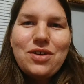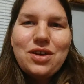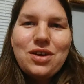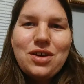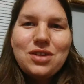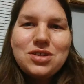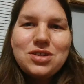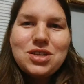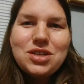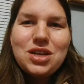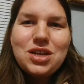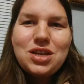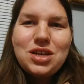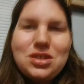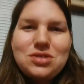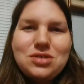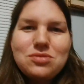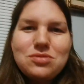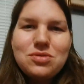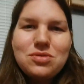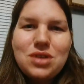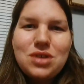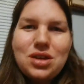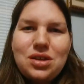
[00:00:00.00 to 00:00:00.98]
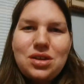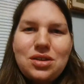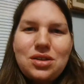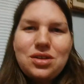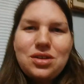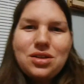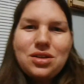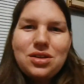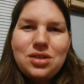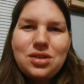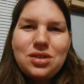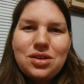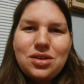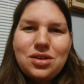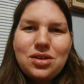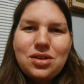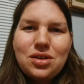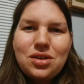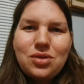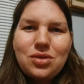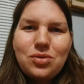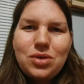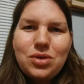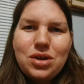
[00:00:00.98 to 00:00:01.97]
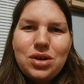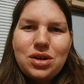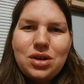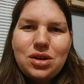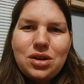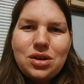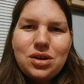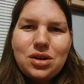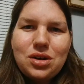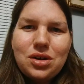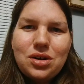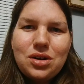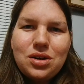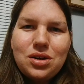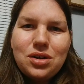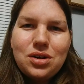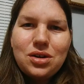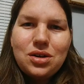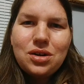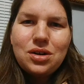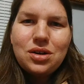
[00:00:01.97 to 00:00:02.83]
changed rigs. We are